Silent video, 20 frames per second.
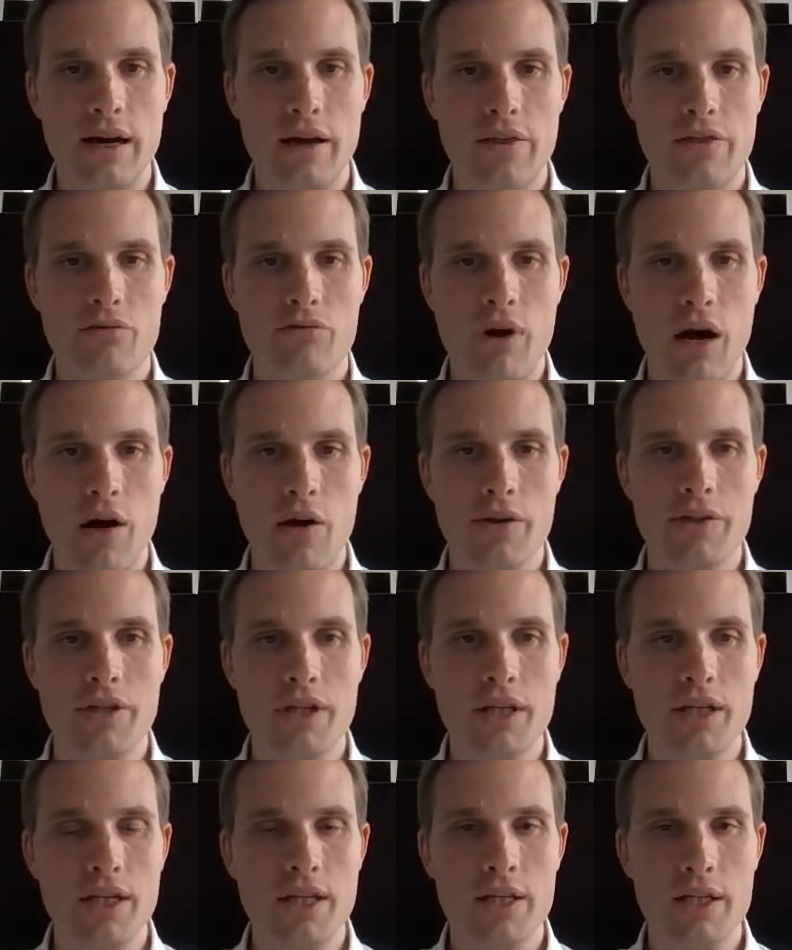throughout the
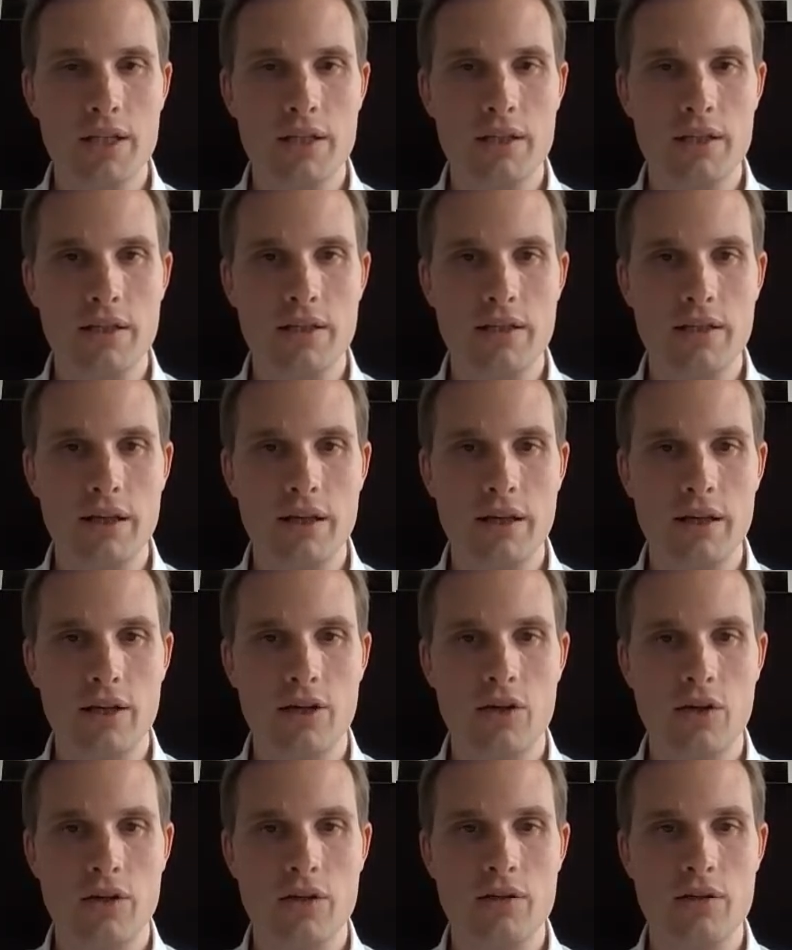year, a
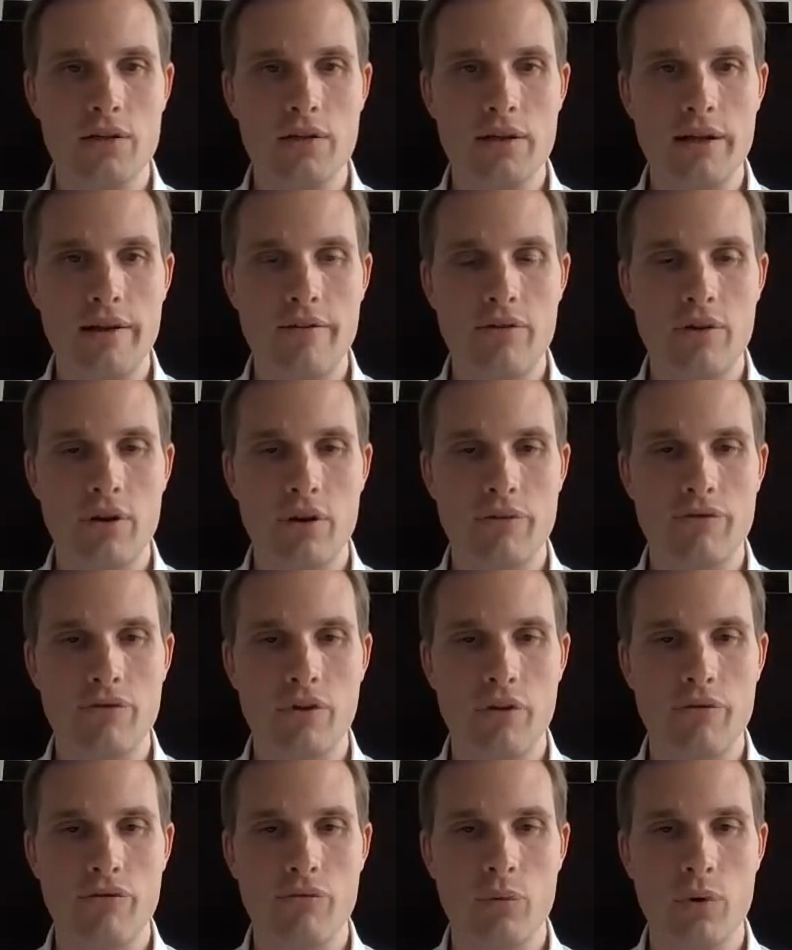good level
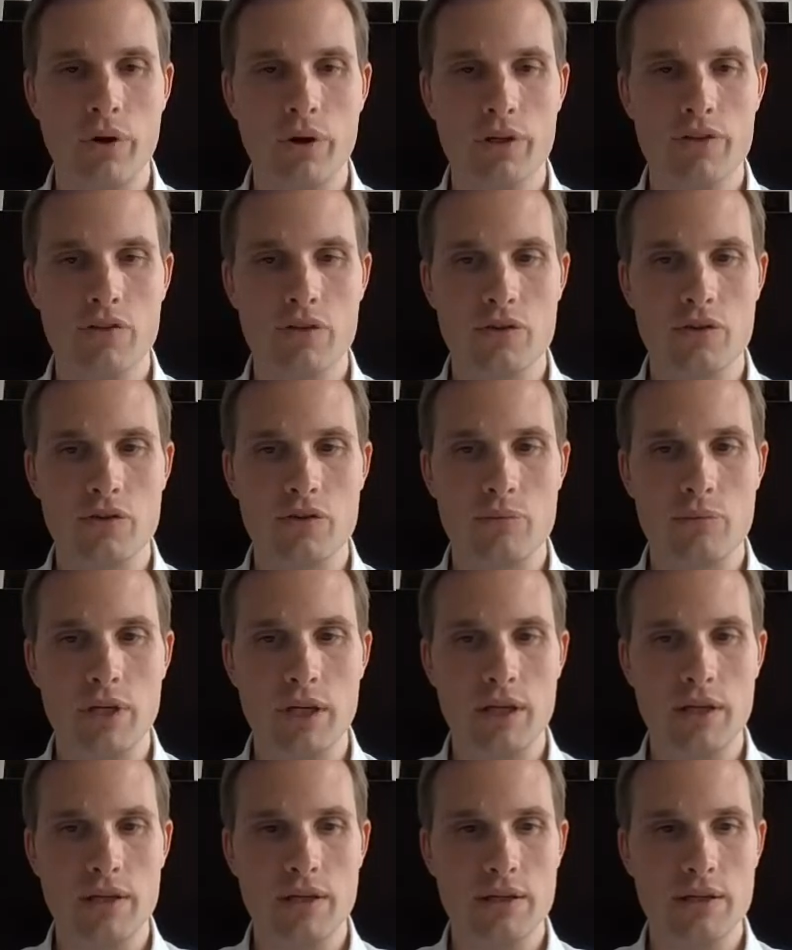of work, so to speak.